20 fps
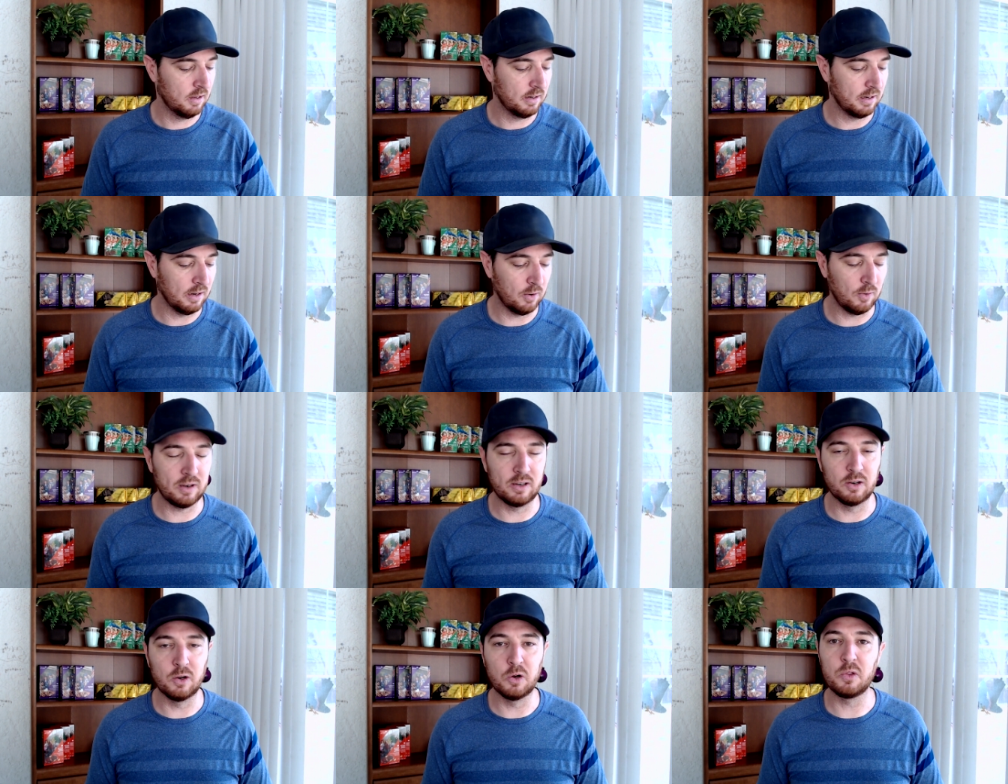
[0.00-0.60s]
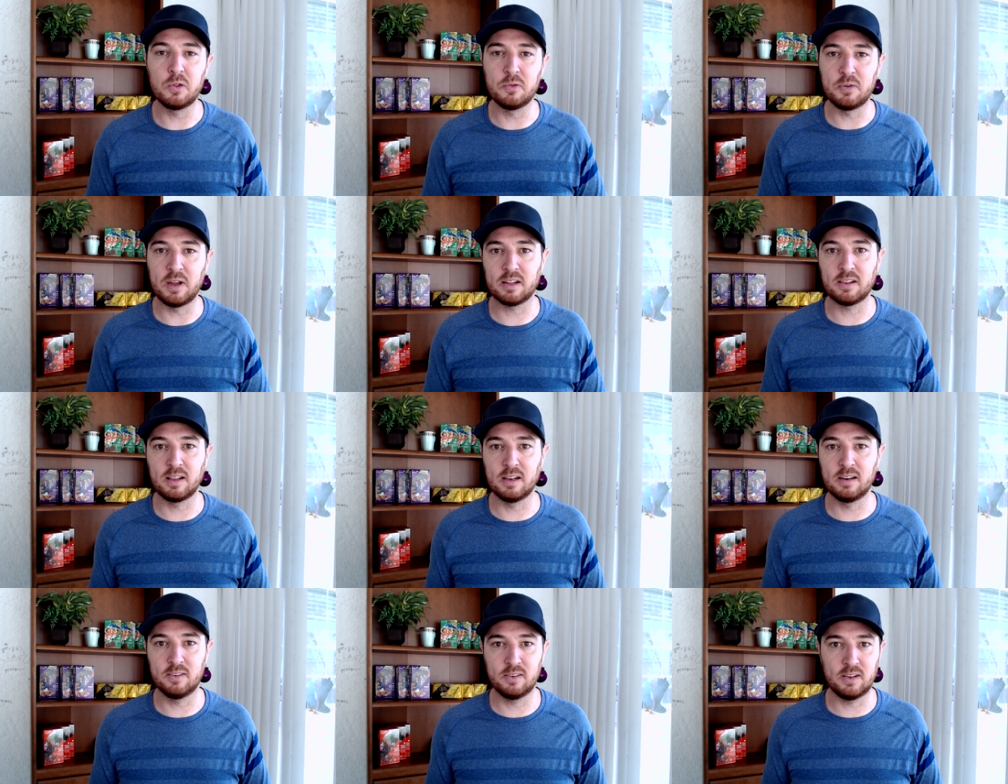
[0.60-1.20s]
Now, I know the fact
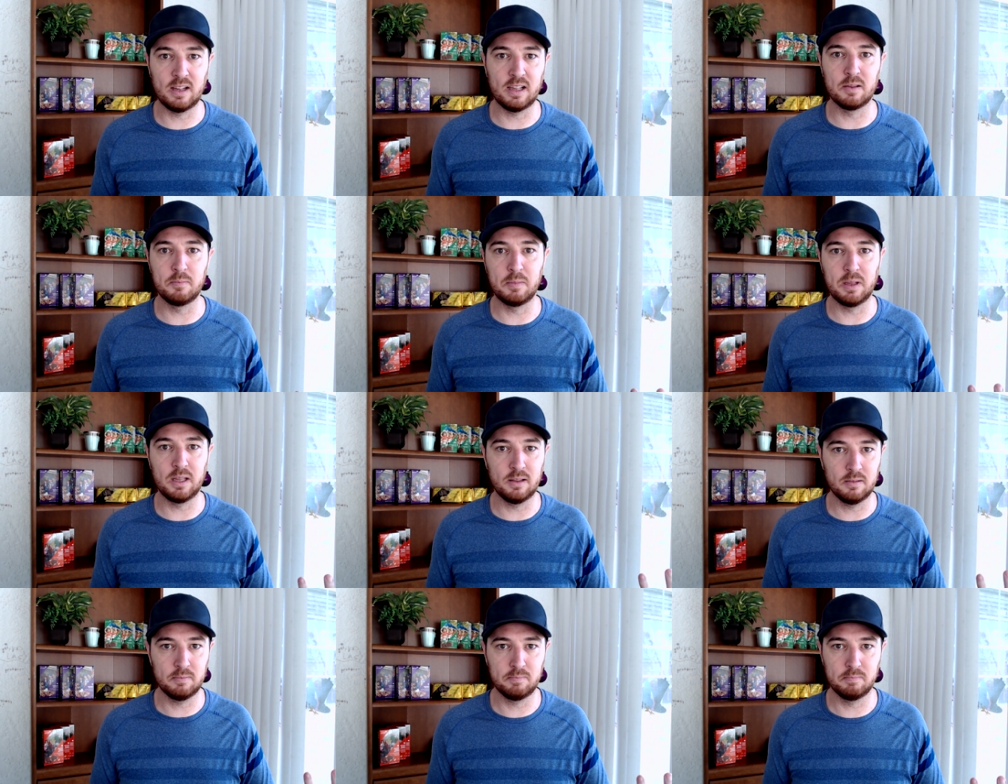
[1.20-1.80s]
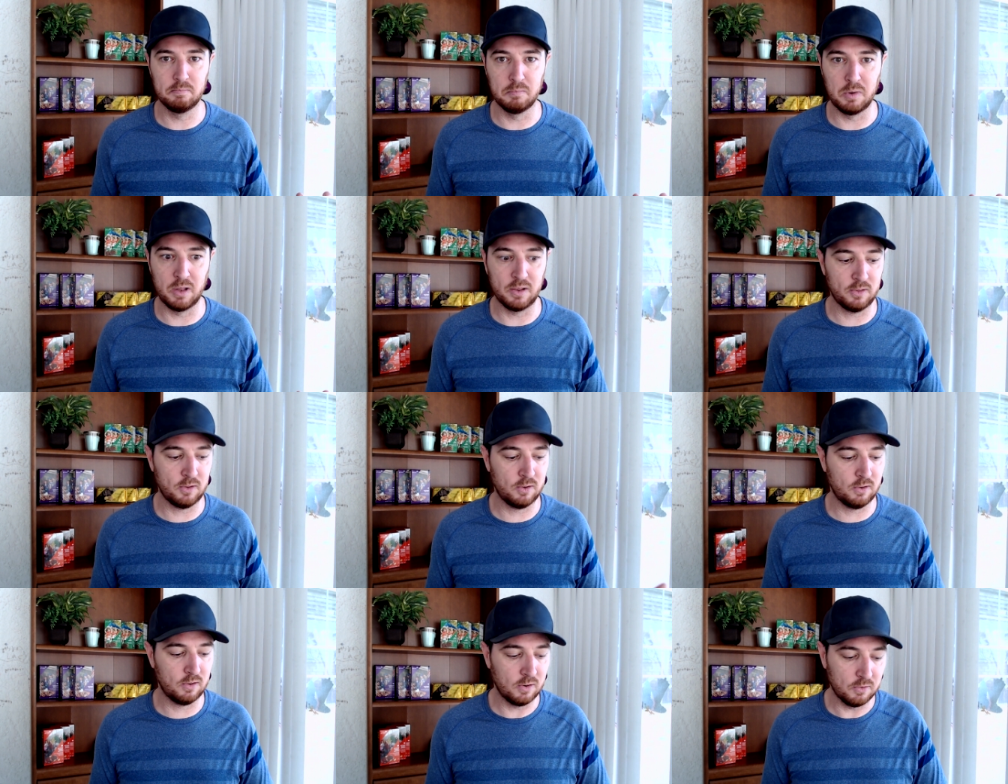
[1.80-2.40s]
that it's taken me
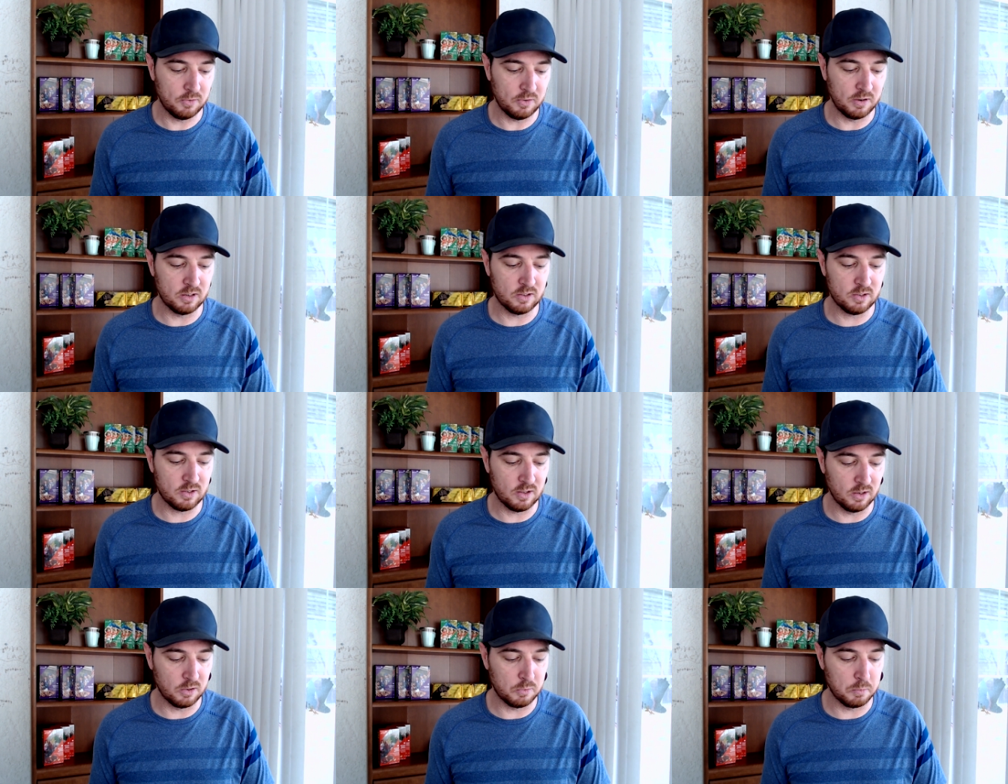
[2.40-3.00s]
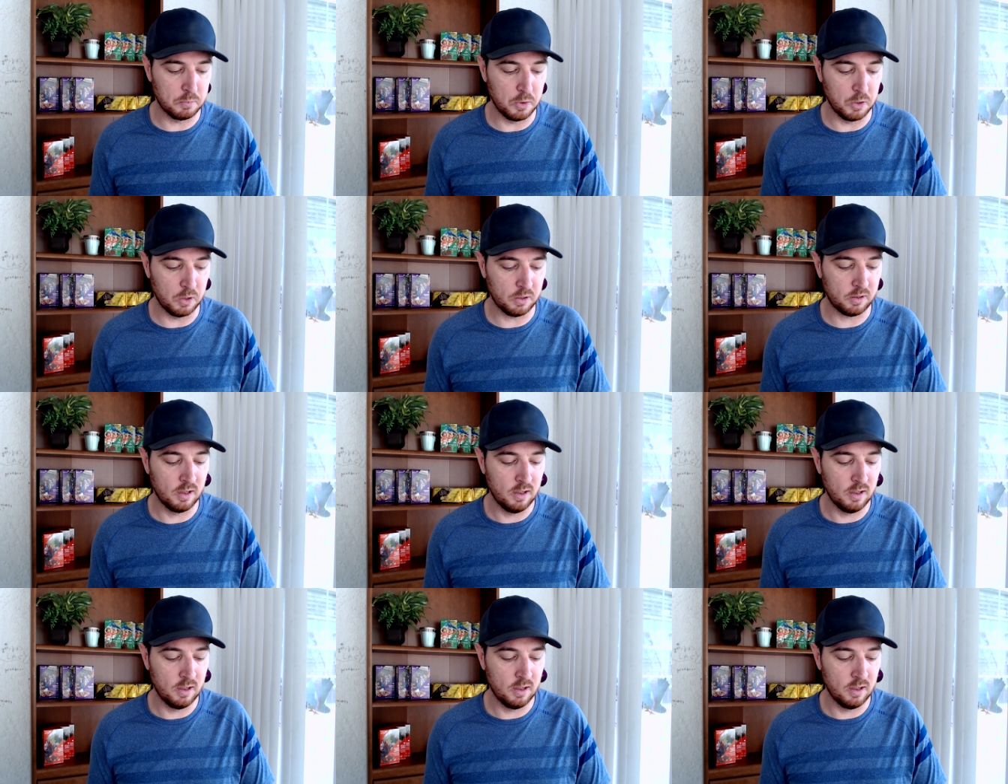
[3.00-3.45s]
months to finish this book